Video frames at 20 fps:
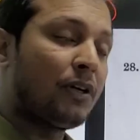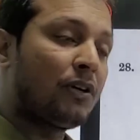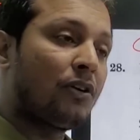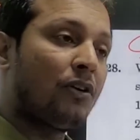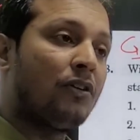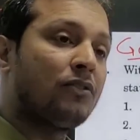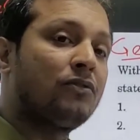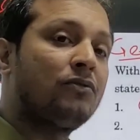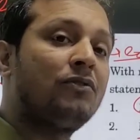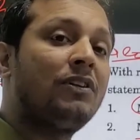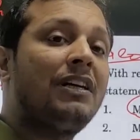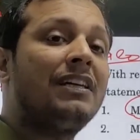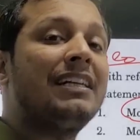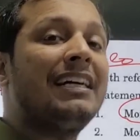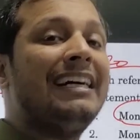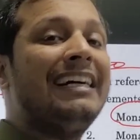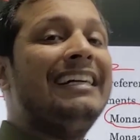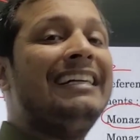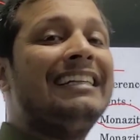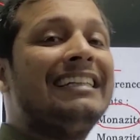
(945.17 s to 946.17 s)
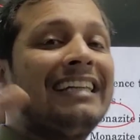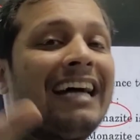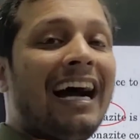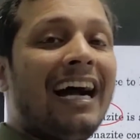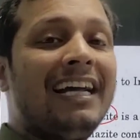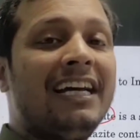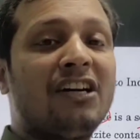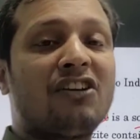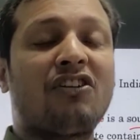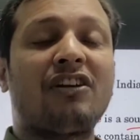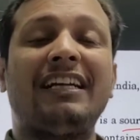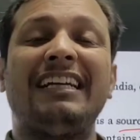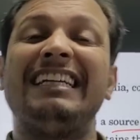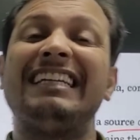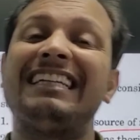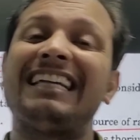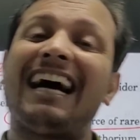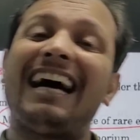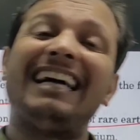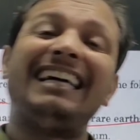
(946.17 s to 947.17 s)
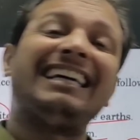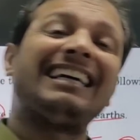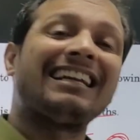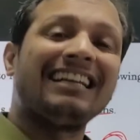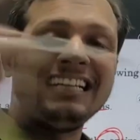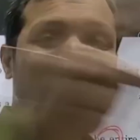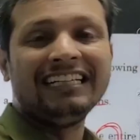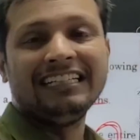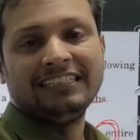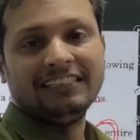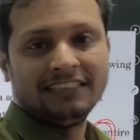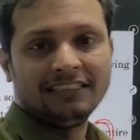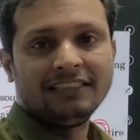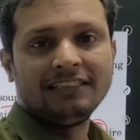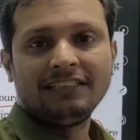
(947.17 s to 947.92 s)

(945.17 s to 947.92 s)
across word entire or entirely,